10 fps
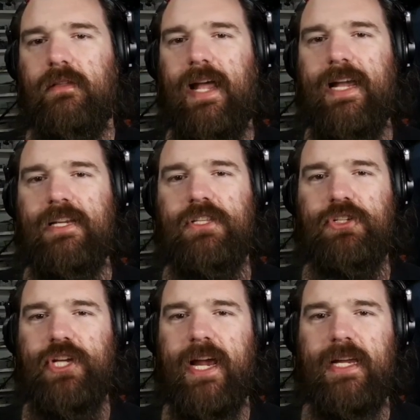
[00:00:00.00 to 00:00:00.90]
is the
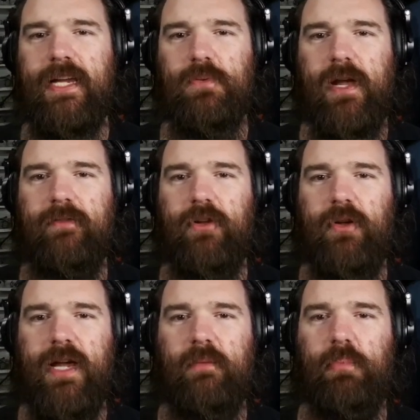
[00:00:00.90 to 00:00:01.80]
jankiest way of doing
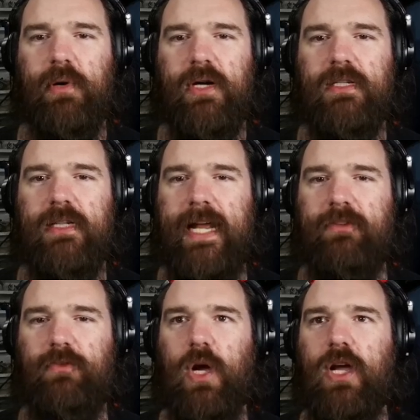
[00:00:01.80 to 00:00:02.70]
it, but it's
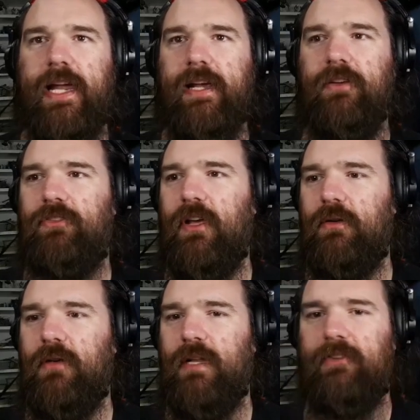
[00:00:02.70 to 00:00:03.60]
working, so
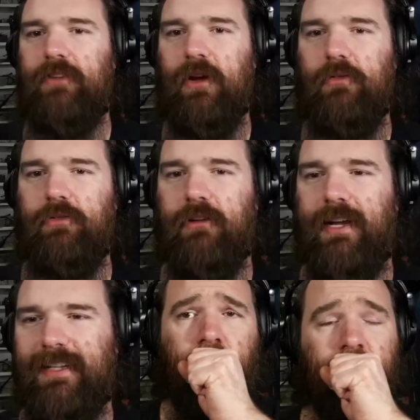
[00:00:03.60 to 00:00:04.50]
let's go for it.
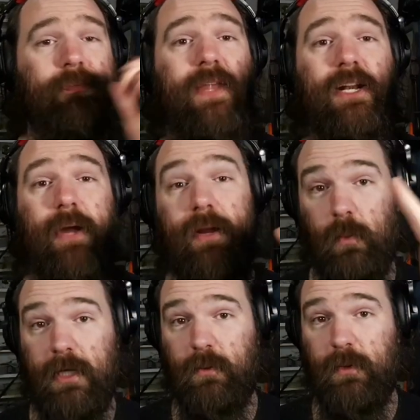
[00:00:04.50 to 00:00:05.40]
Anyway,
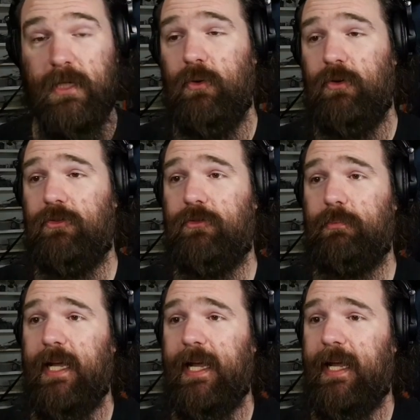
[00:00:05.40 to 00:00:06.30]
when I was
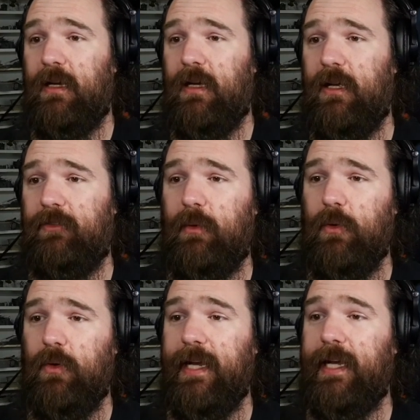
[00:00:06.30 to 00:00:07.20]
playing Tank
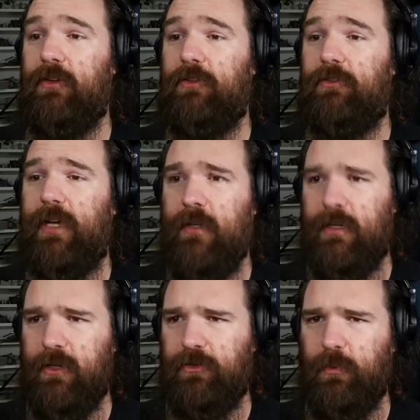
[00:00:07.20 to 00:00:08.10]
War in 2nd
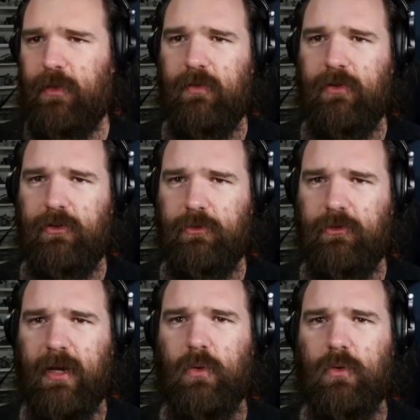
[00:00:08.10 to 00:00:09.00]
edition with the official
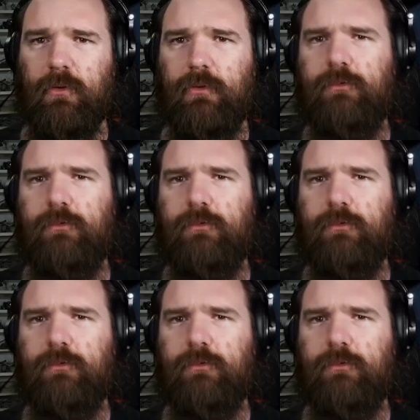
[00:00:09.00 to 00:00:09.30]
Tank War rules,